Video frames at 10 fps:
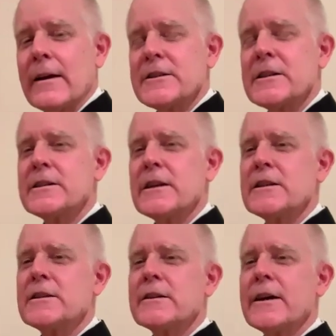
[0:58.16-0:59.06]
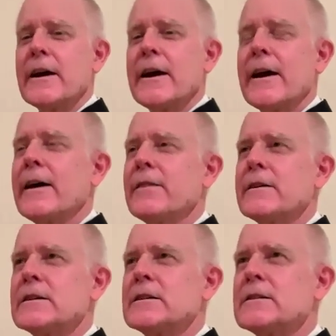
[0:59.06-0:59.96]
Just yesterday, I had
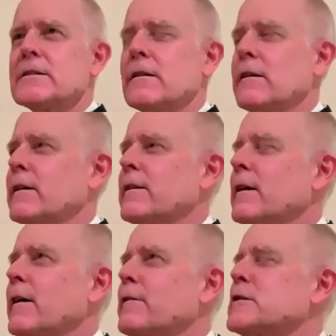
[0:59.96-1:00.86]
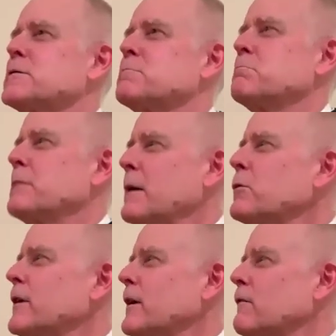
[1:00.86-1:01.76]
this
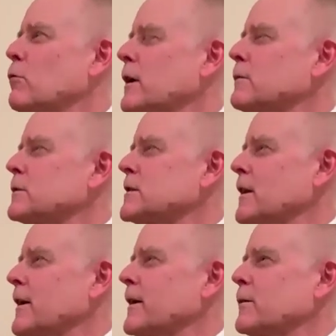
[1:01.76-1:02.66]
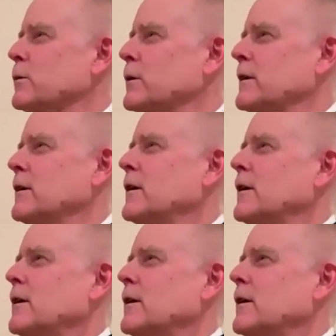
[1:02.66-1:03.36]
memory of what it was like when